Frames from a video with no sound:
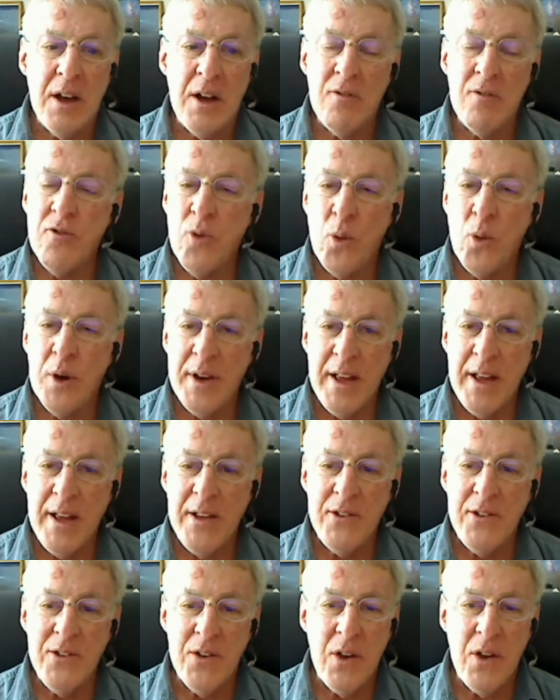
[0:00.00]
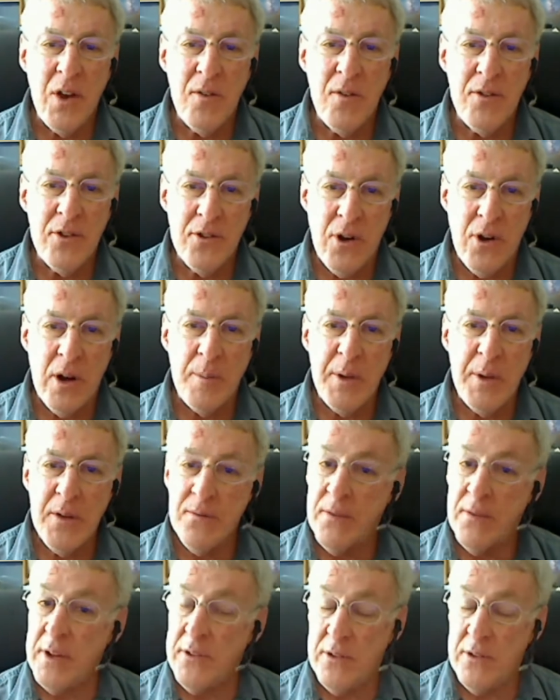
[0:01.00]
4 days of astronomy
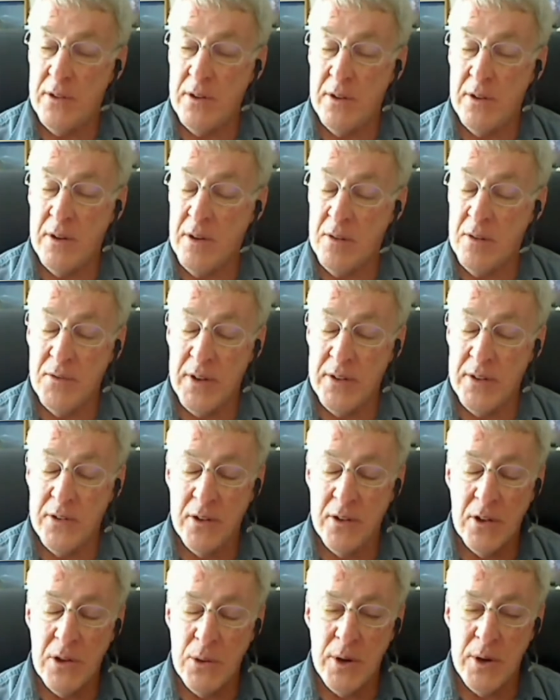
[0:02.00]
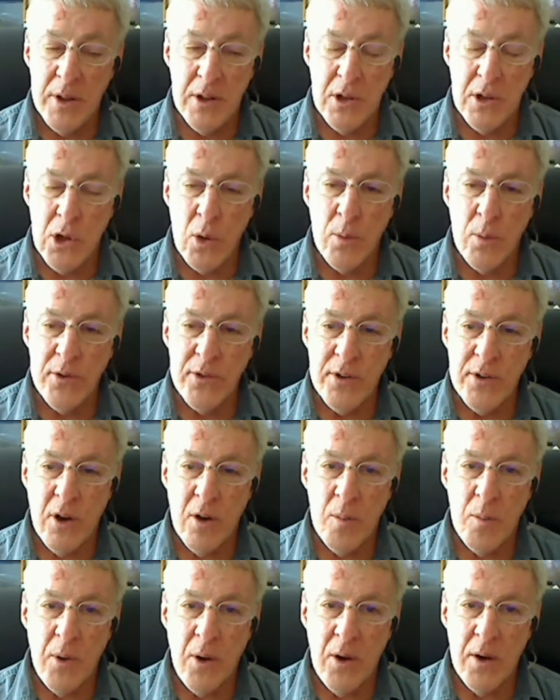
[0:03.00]
events, including the Global
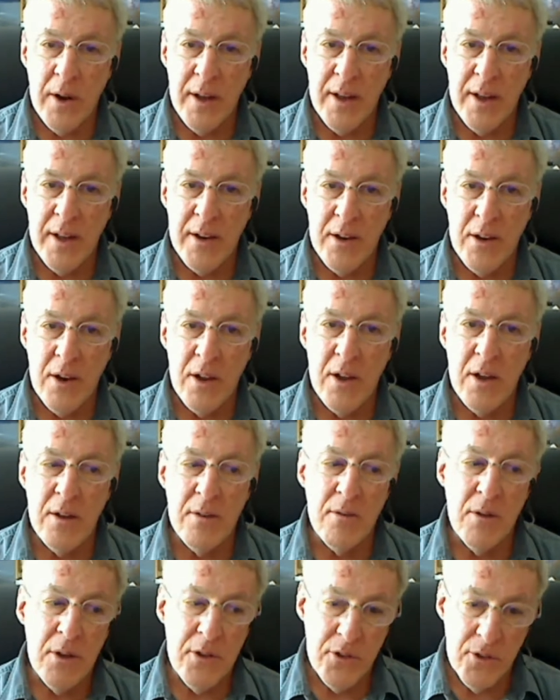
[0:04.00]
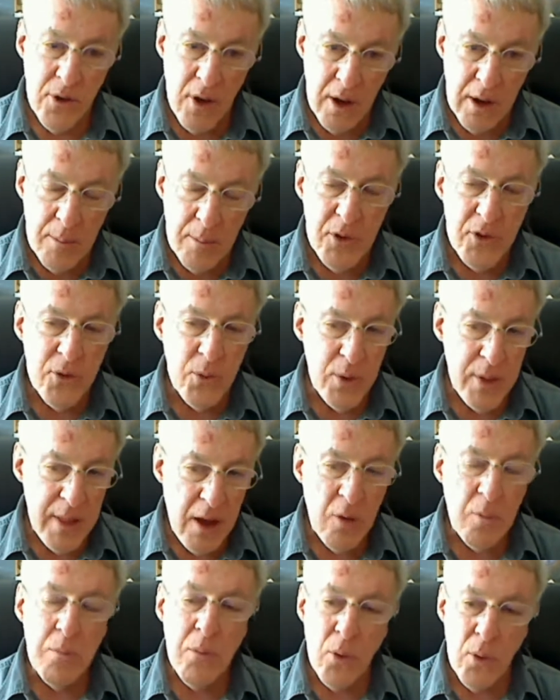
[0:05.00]
Star Party. And Astronomers
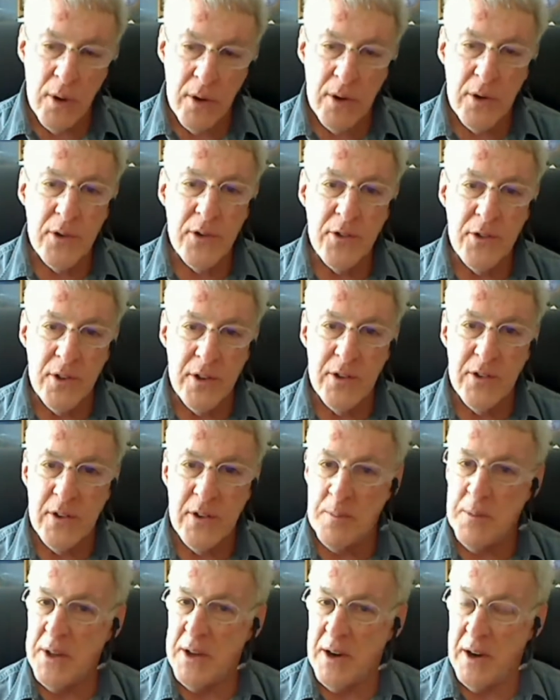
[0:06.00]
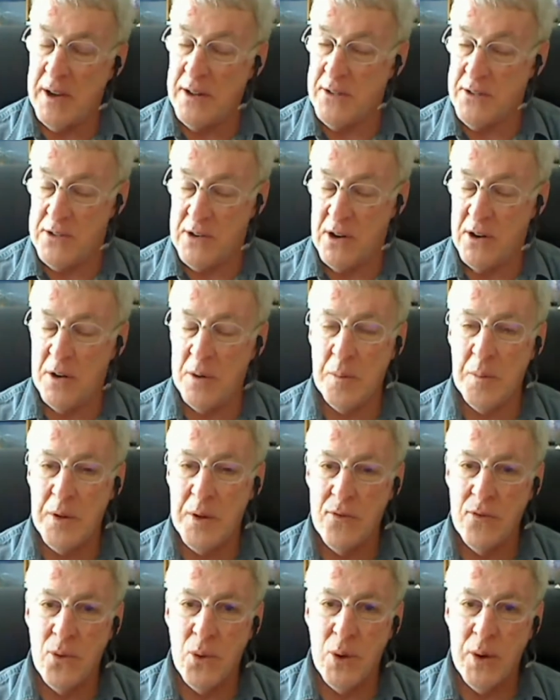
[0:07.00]
Without Borders is something I had started
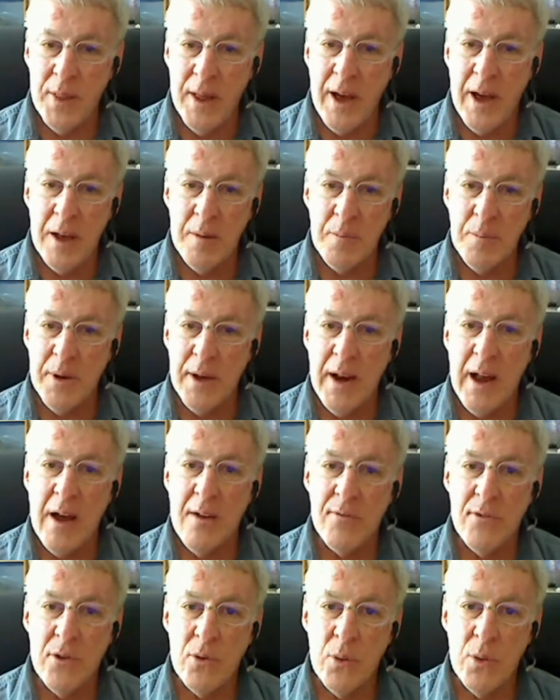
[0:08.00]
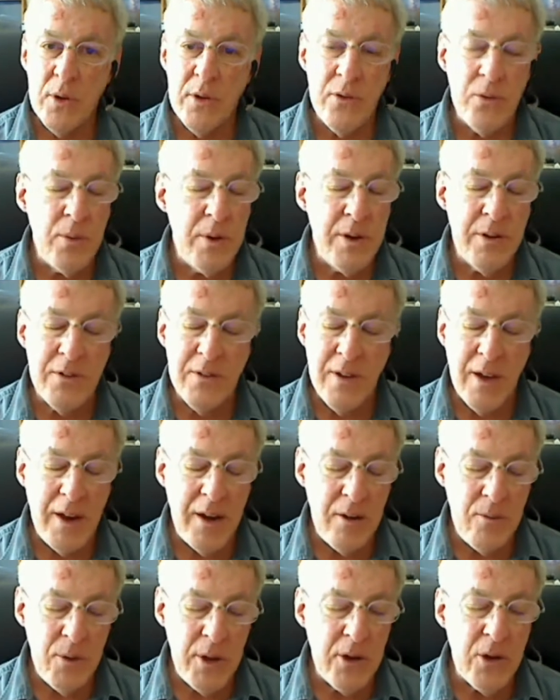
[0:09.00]
before that, but afterwards we
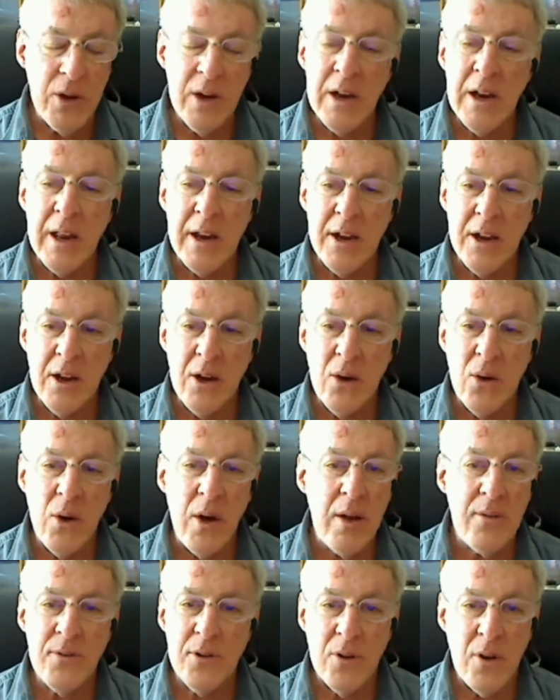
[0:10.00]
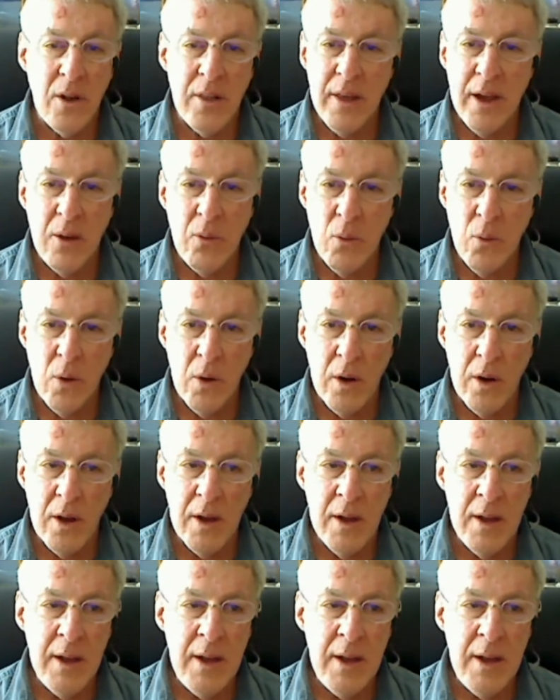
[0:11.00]
decided we couldn't let it go after all that work.